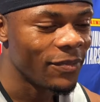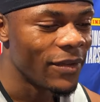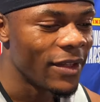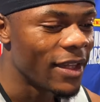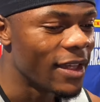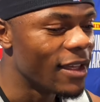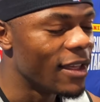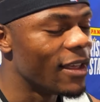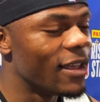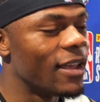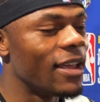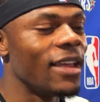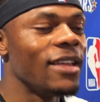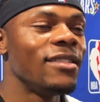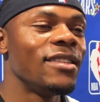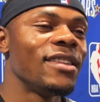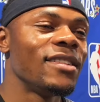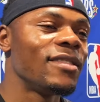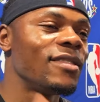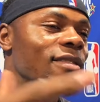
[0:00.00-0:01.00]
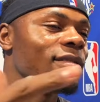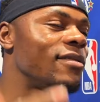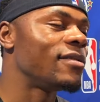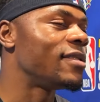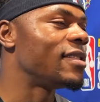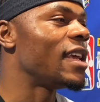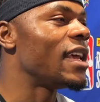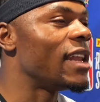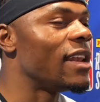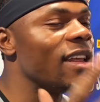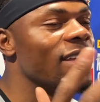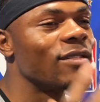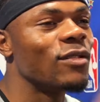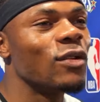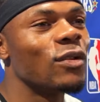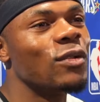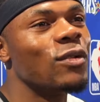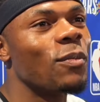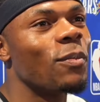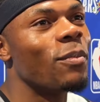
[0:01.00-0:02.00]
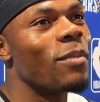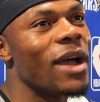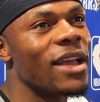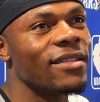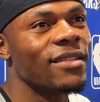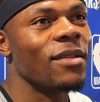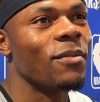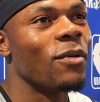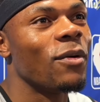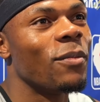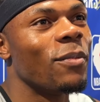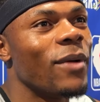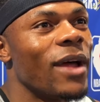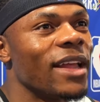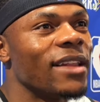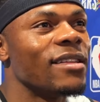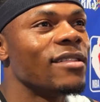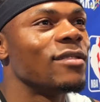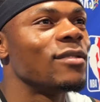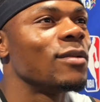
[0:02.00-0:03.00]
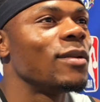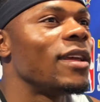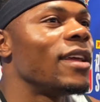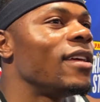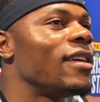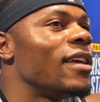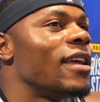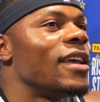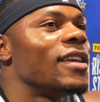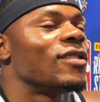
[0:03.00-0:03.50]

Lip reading: He just said, let's go to basketball practice today.